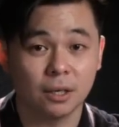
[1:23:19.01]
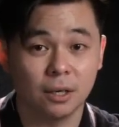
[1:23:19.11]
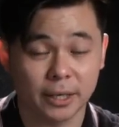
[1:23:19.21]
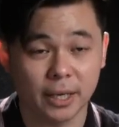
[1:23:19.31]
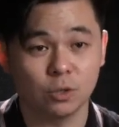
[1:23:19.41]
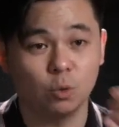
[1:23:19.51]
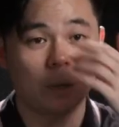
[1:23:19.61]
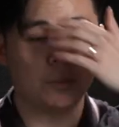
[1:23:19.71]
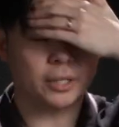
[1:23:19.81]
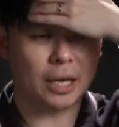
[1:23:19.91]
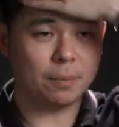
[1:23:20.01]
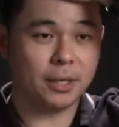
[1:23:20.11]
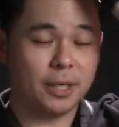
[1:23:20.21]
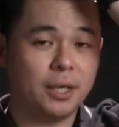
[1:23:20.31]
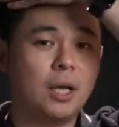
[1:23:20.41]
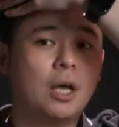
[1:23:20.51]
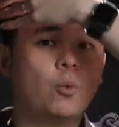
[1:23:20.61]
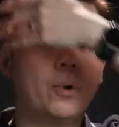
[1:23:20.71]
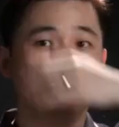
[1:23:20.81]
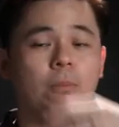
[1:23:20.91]
Okay, so one more time here.
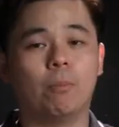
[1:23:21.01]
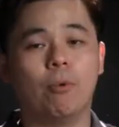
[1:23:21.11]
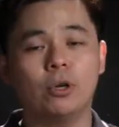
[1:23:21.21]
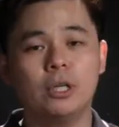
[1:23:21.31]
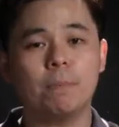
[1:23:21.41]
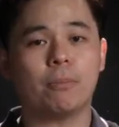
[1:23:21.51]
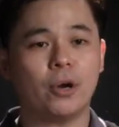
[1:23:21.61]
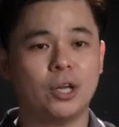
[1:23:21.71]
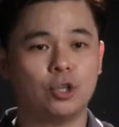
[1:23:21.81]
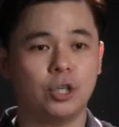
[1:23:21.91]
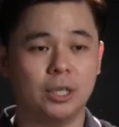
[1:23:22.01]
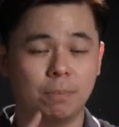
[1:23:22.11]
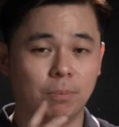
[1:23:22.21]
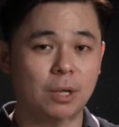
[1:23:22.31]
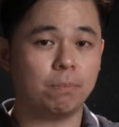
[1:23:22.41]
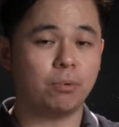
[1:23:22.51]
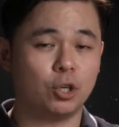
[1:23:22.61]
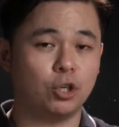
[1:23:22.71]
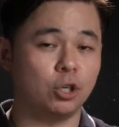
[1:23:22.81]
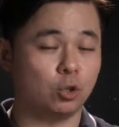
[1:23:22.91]
When your body pressure, the blood
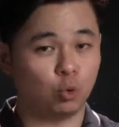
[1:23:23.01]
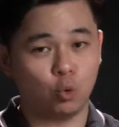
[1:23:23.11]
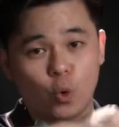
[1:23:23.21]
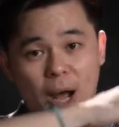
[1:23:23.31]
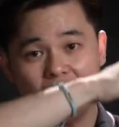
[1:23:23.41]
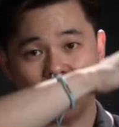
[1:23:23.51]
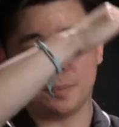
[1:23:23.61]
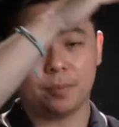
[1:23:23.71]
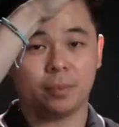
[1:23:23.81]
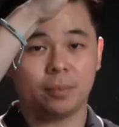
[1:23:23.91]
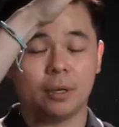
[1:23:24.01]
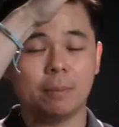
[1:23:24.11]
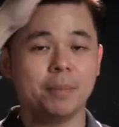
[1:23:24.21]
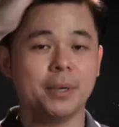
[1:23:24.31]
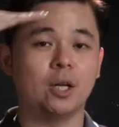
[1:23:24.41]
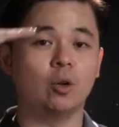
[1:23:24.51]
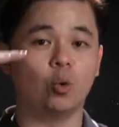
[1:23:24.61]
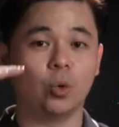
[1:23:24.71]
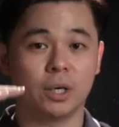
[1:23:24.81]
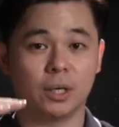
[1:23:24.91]
pressure is too high, make it
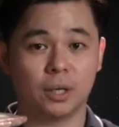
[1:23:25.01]
lower.